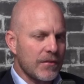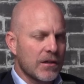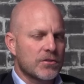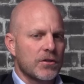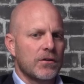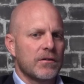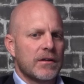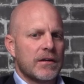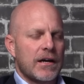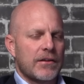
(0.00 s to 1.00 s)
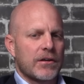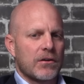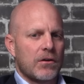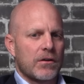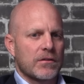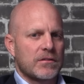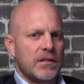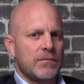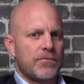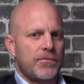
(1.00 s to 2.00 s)
So I think a lot of the
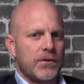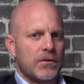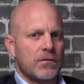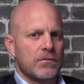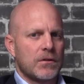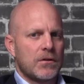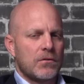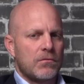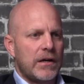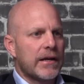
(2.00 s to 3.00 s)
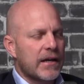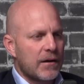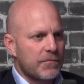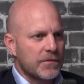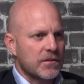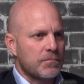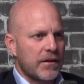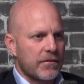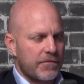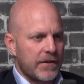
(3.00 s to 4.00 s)
team feel really comforted
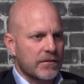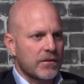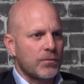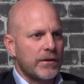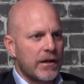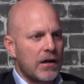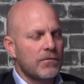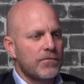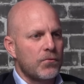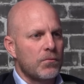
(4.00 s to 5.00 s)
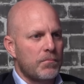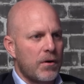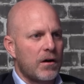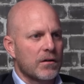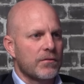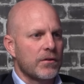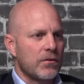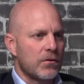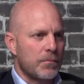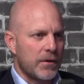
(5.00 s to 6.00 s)
by the fact that we now form part of the
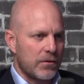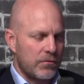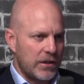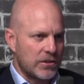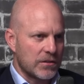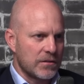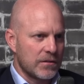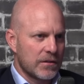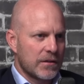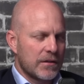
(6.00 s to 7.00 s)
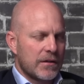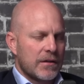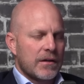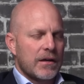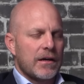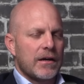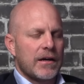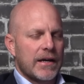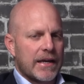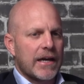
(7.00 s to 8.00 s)
European region,
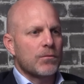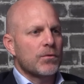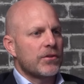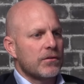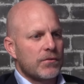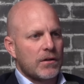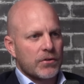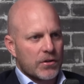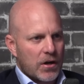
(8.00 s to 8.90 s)
again within Volvo